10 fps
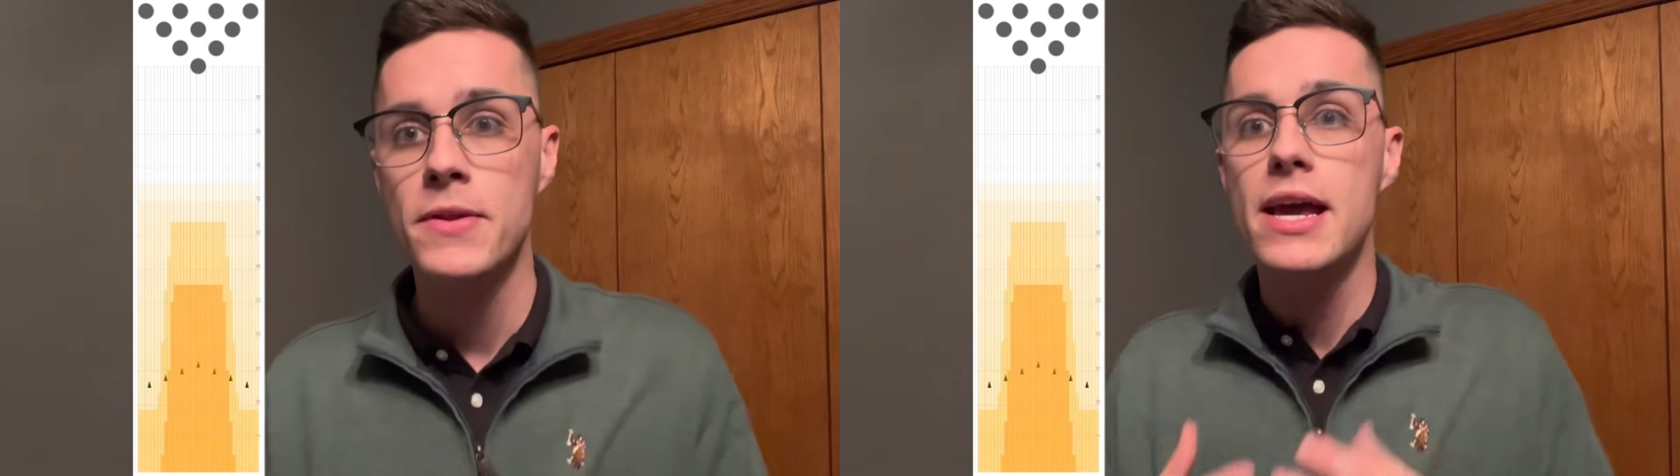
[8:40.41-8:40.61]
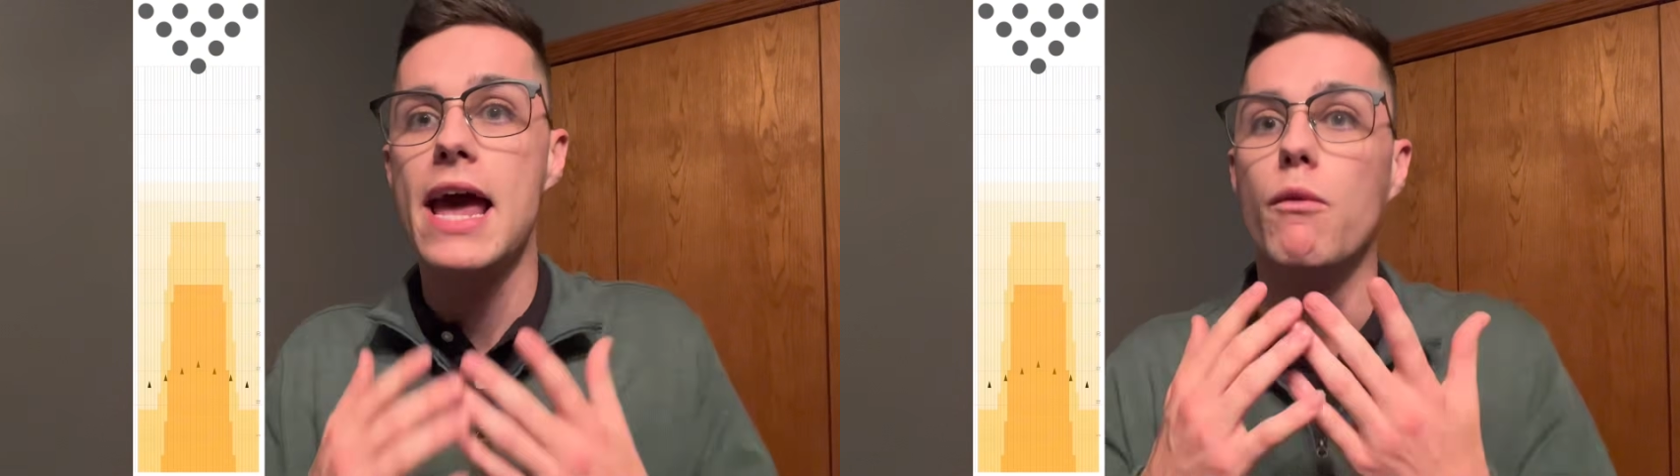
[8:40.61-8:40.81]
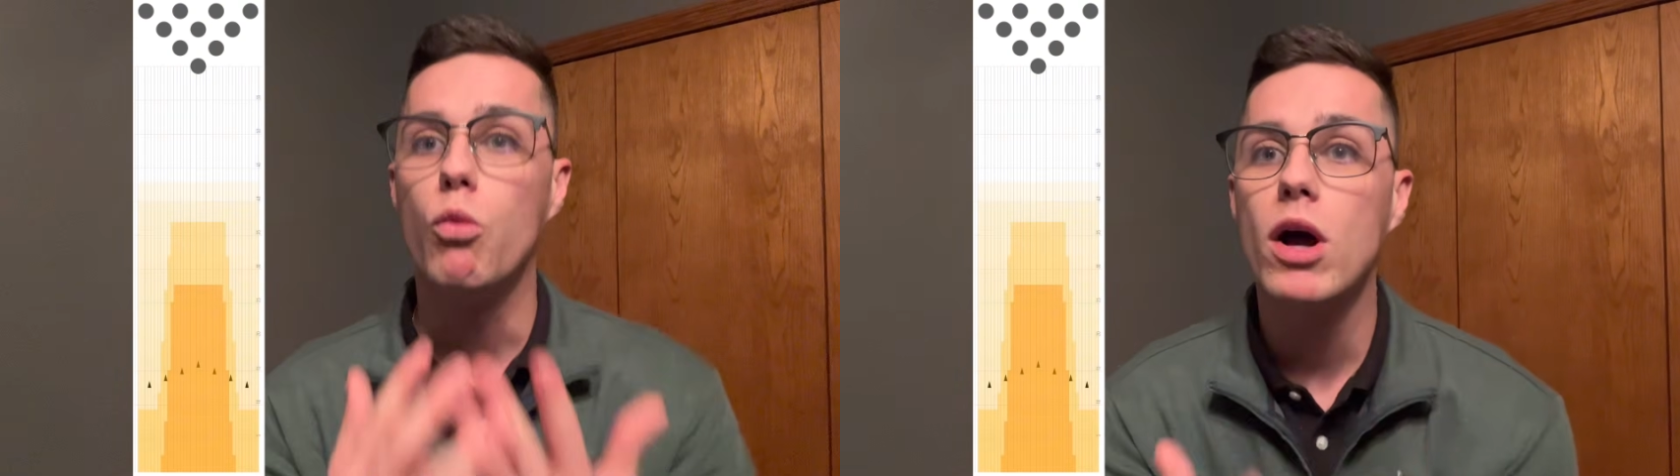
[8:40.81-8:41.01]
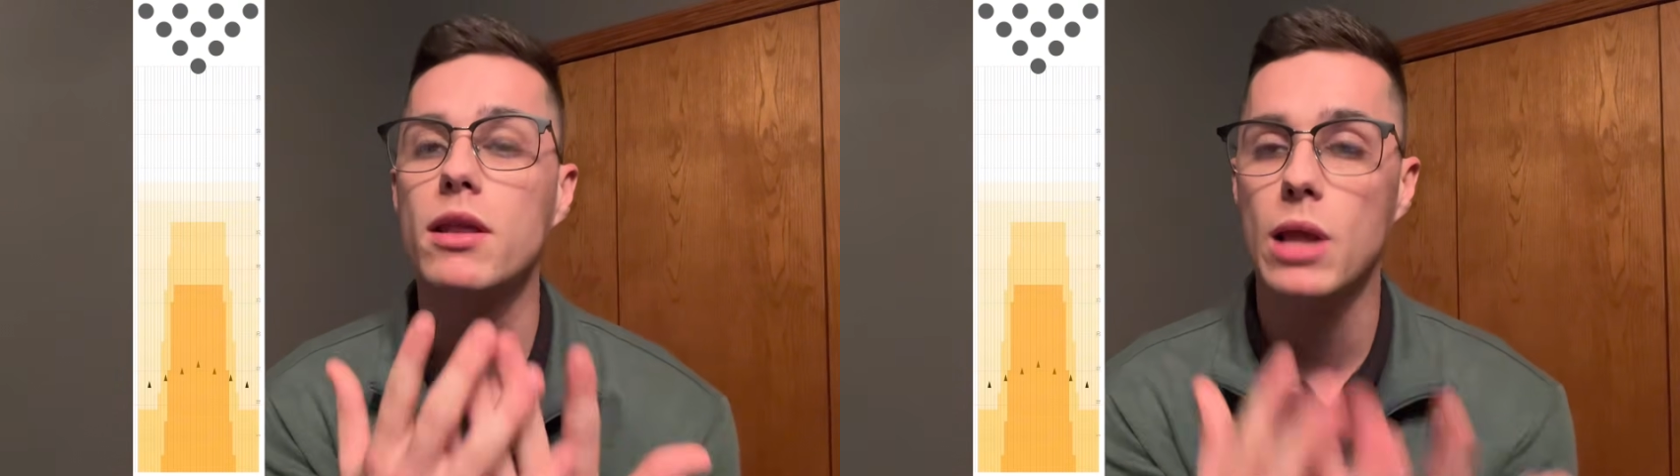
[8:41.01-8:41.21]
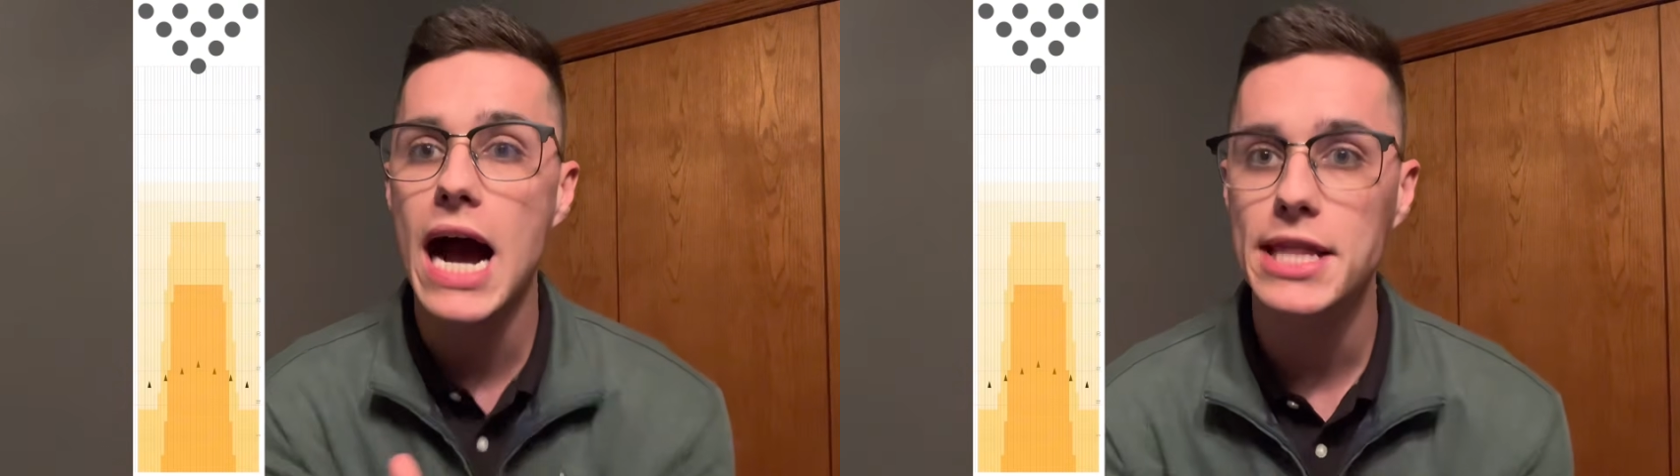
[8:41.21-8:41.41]
and what
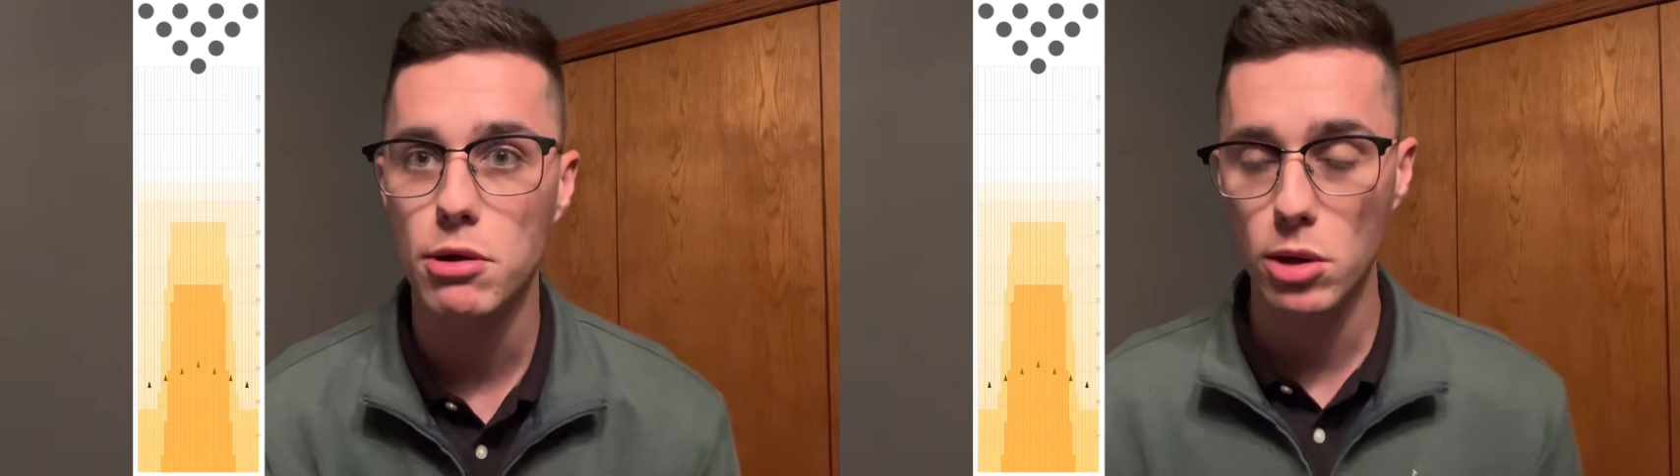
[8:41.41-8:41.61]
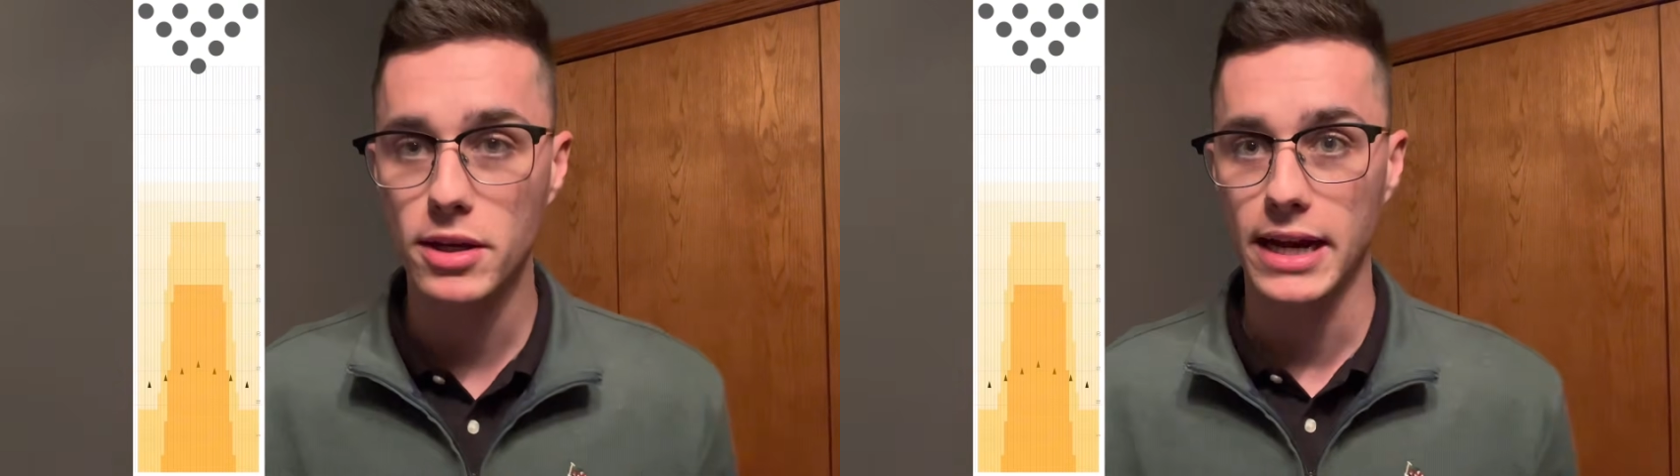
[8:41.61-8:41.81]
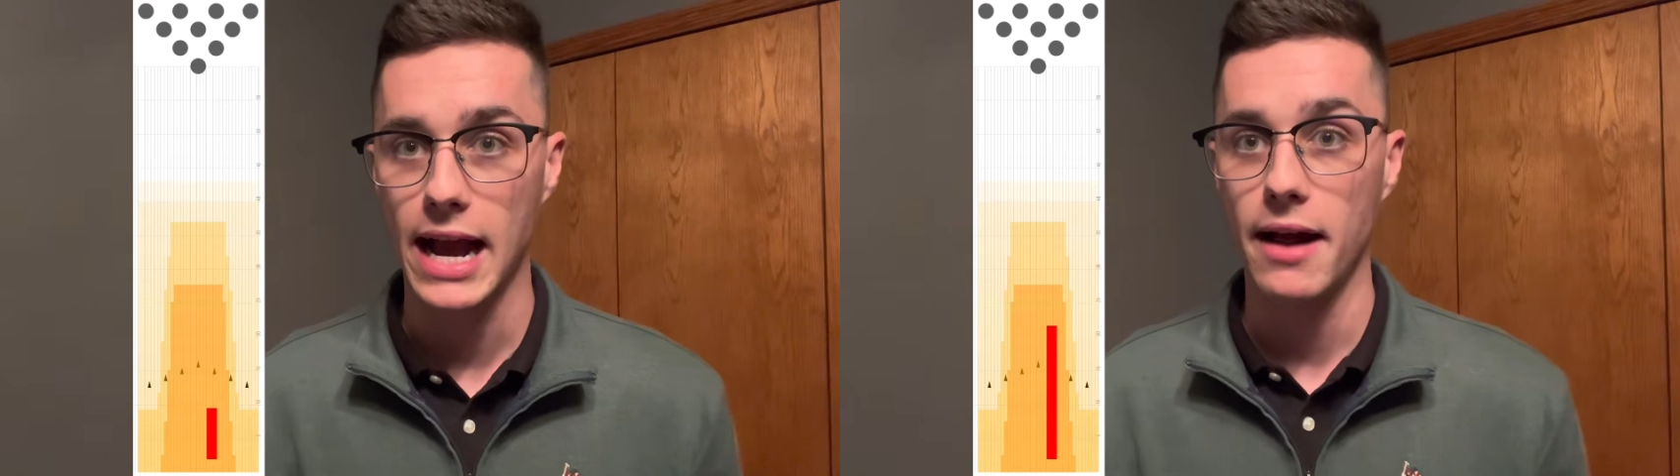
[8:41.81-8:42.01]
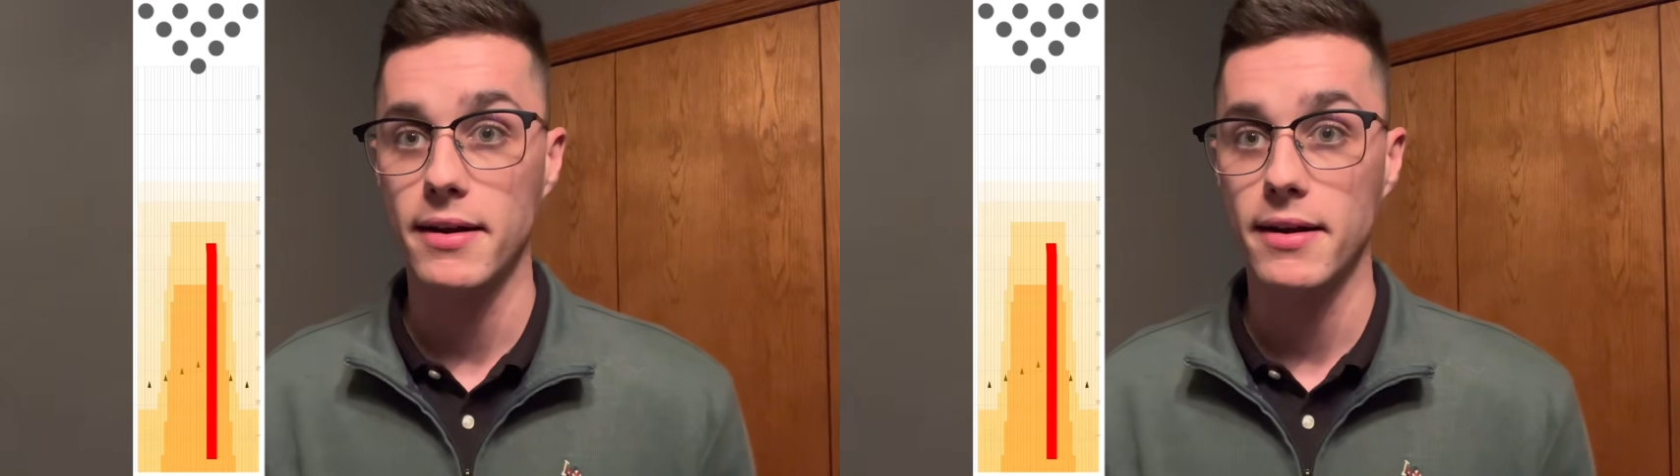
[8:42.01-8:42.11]
line they're looking at.